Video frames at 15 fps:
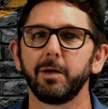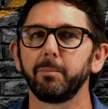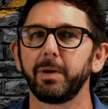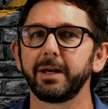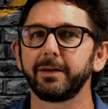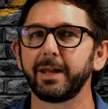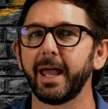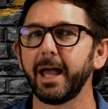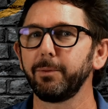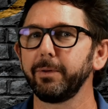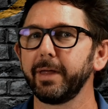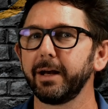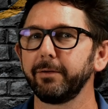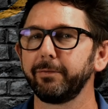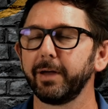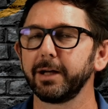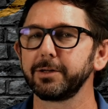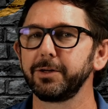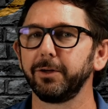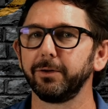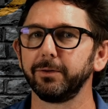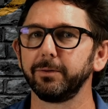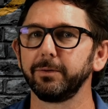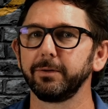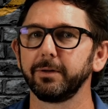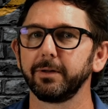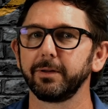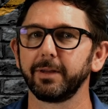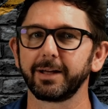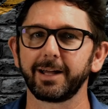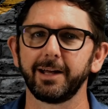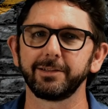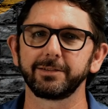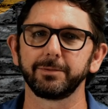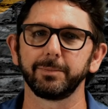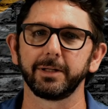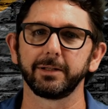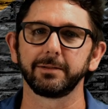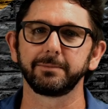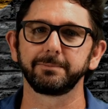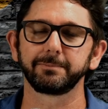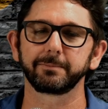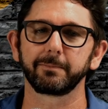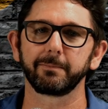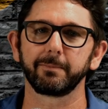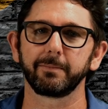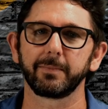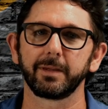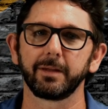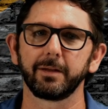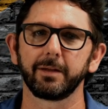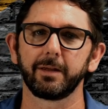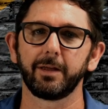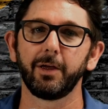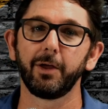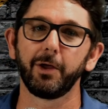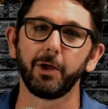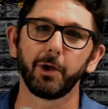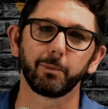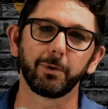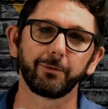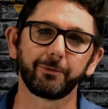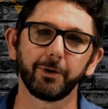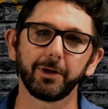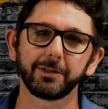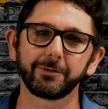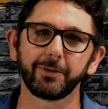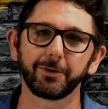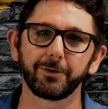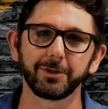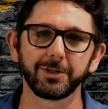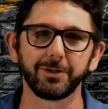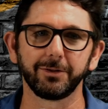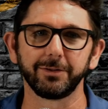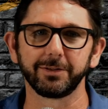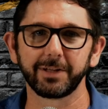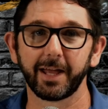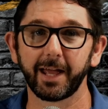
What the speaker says: But how will that affect you, the customer? Well, first, the good news.